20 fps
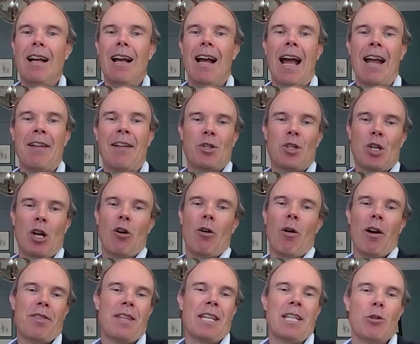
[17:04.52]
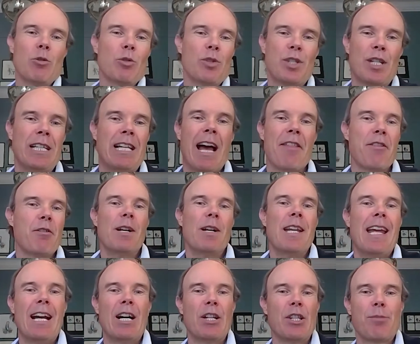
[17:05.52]
And so I think you'll see other
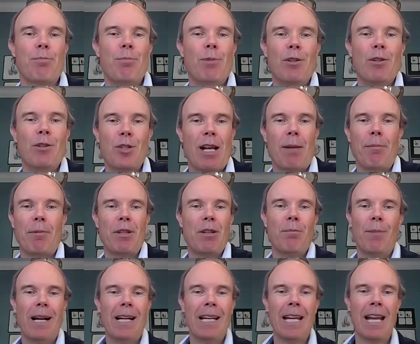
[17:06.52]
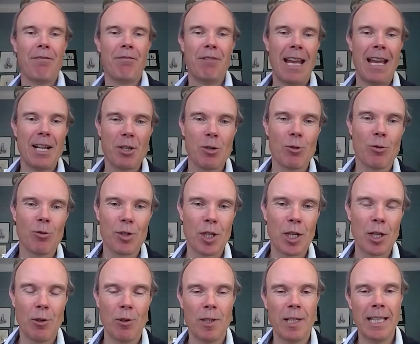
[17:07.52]
announcements. Some of them may have national
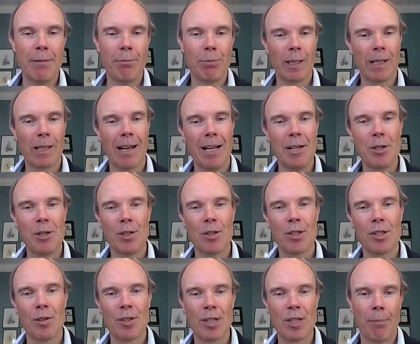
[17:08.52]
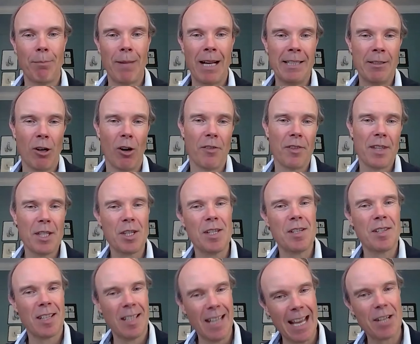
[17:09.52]
security implications and some may not. This is
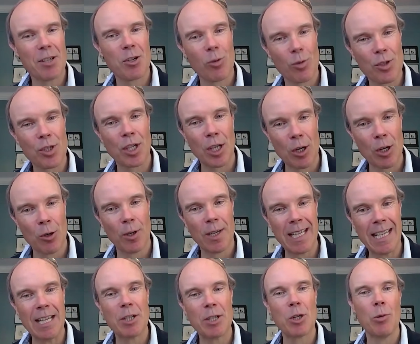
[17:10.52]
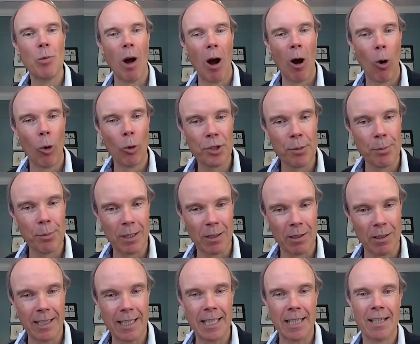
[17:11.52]
a national security issue
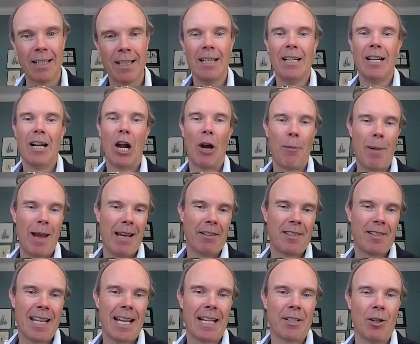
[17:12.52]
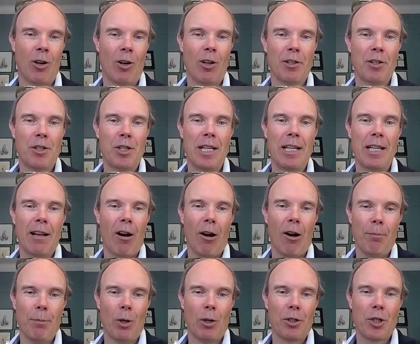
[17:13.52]
ultimately around technology.
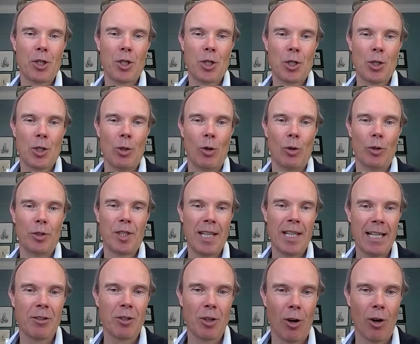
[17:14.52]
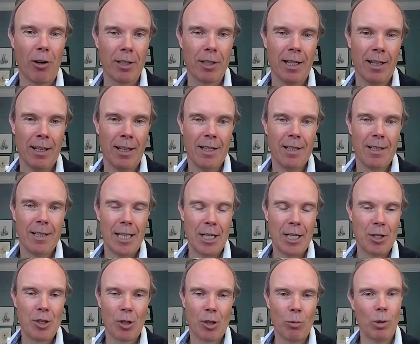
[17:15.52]
I'm not sure TikTok
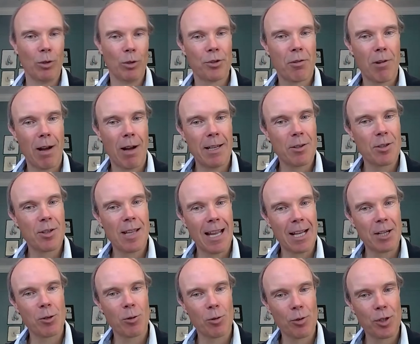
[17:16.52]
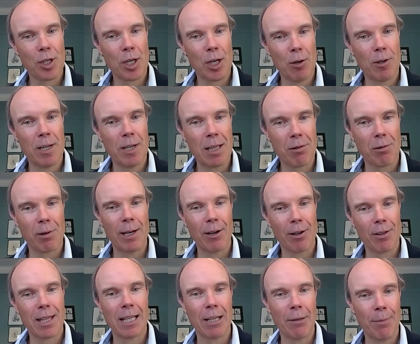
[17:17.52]
is the world's greatest national security threat. I
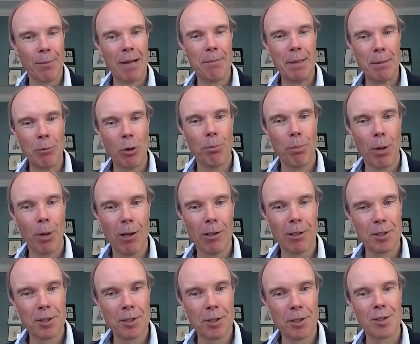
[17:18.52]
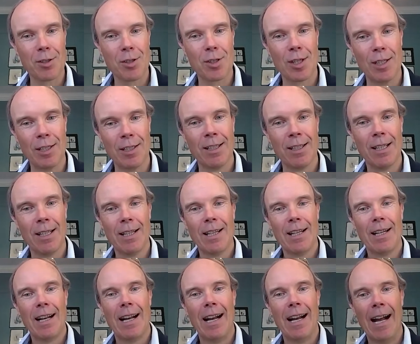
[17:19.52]
think it may be more politics than
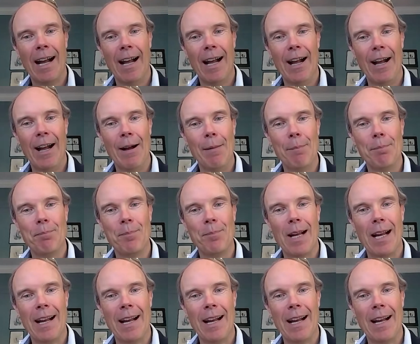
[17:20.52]
anything